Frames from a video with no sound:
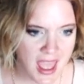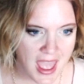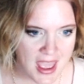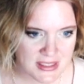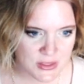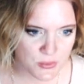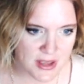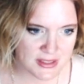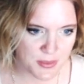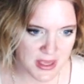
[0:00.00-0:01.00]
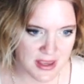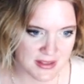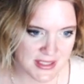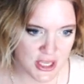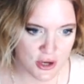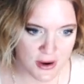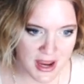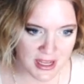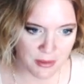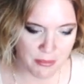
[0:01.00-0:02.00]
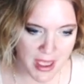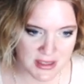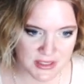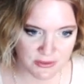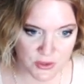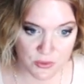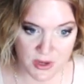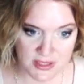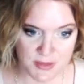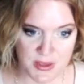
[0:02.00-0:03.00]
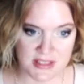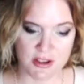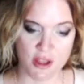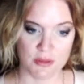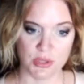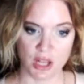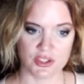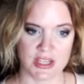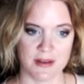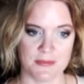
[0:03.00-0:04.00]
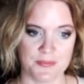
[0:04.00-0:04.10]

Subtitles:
S Recipes, curating best food recipes on the blockchain.